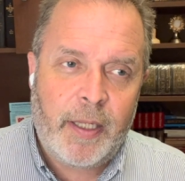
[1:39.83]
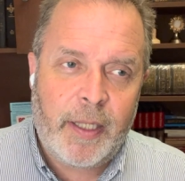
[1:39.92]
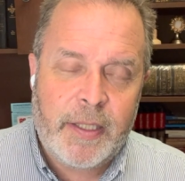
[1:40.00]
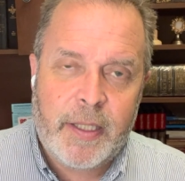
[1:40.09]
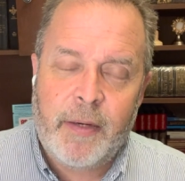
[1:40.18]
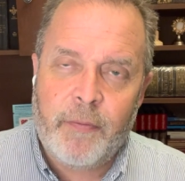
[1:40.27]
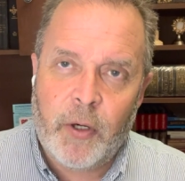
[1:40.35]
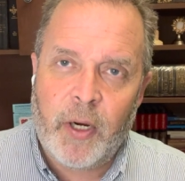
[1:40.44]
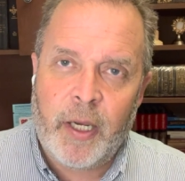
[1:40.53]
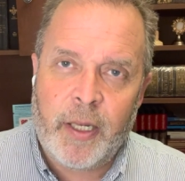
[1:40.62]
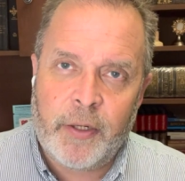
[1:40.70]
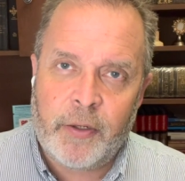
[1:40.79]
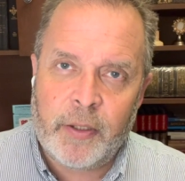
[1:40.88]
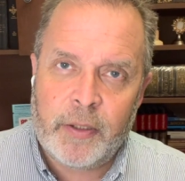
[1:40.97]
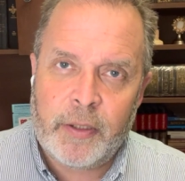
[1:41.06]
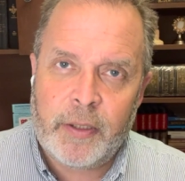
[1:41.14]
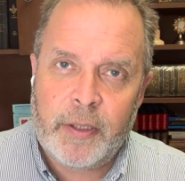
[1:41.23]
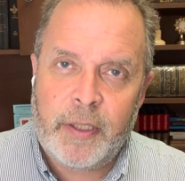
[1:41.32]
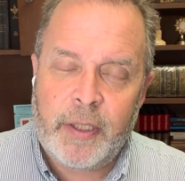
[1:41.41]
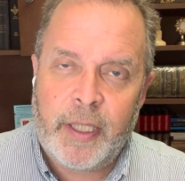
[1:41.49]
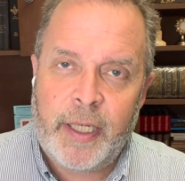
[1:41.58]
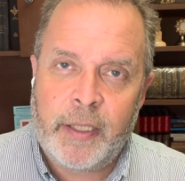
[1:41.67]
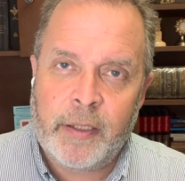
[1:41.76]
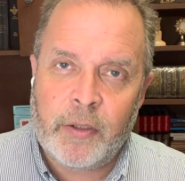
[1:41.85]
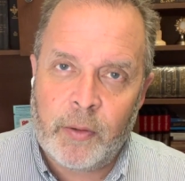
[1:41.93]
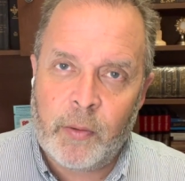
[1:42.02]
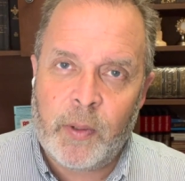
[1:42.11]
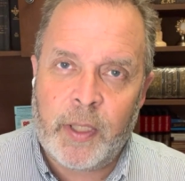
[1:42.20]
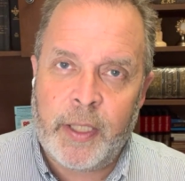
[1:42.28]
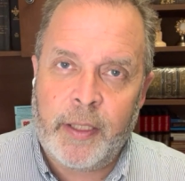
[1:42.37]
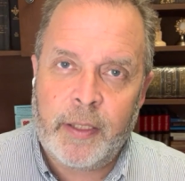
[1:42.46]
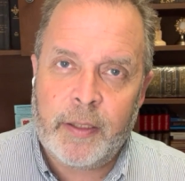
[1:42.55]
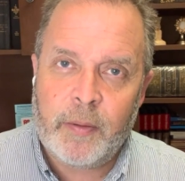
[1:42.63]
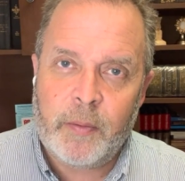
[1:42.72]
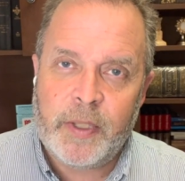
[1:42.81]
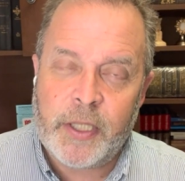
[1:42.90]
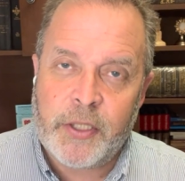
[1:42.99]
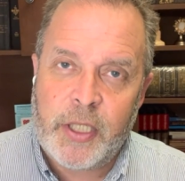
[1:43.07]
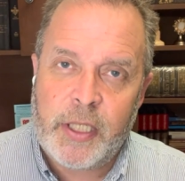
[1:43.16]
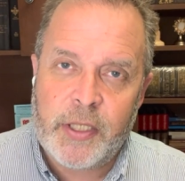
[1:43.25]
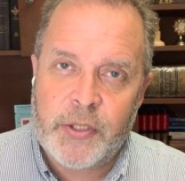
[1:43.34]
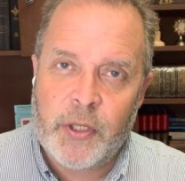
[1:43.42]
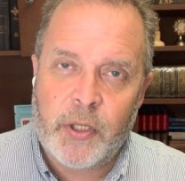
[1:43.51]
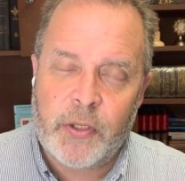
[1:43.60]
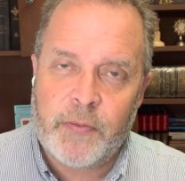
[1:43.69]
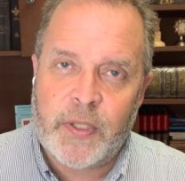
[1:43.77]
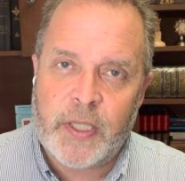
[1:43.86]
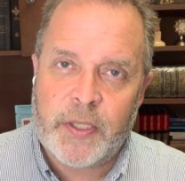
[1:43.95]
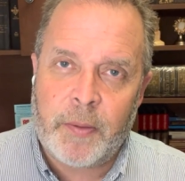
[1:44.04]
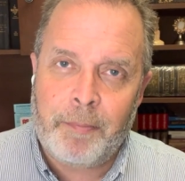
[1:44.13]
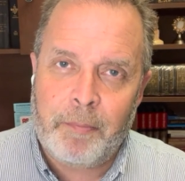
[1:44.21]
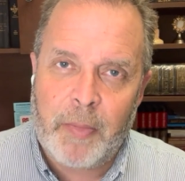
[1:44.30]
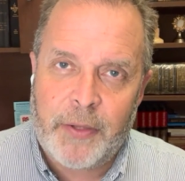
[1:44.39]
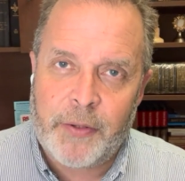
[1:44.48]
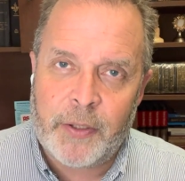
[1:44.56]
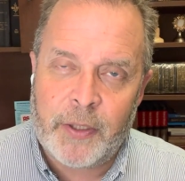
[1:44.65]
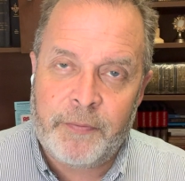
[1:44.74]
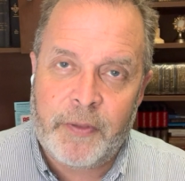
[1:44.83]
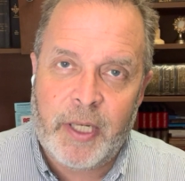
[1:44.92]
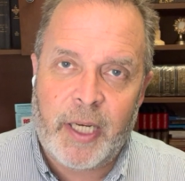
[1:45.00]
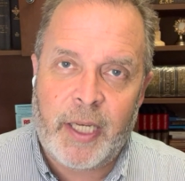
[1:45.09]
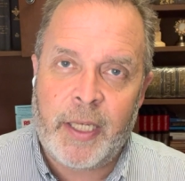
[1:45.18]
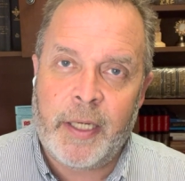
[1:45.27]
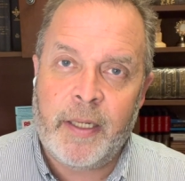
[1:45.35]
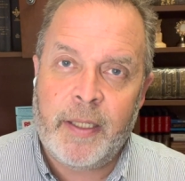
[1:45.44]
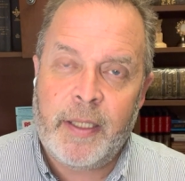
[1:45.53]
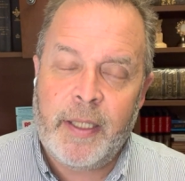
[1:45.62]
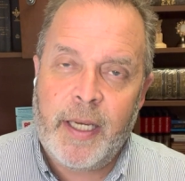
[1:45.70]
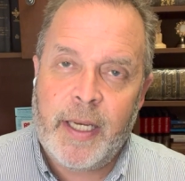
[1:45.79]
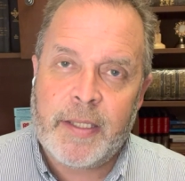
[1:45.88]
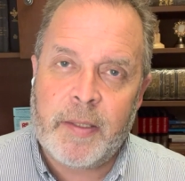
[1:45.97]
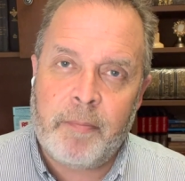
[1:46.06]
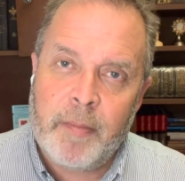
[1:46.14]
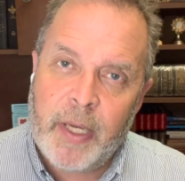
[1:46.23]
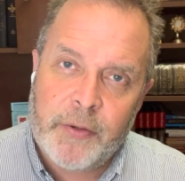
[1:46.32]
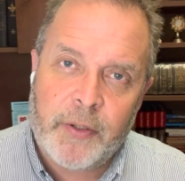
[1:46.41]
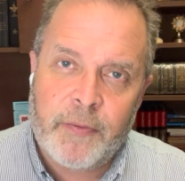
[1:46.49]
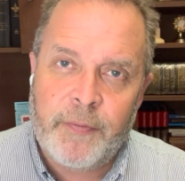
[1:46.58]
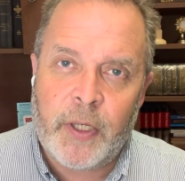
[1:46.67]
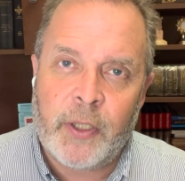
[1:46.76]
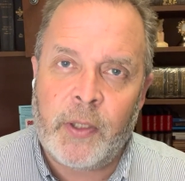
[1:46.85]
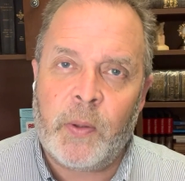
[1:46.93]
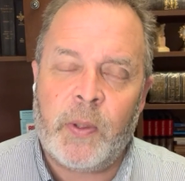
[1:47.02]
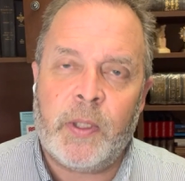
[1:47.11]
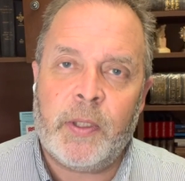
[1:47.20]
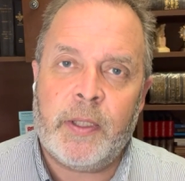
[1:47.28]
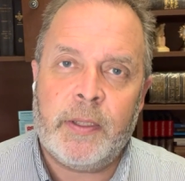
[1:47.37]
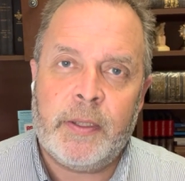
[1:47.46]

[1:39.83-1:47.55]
let's give her honor and glory that she deserves as the mother of God, as the mother of our Lord.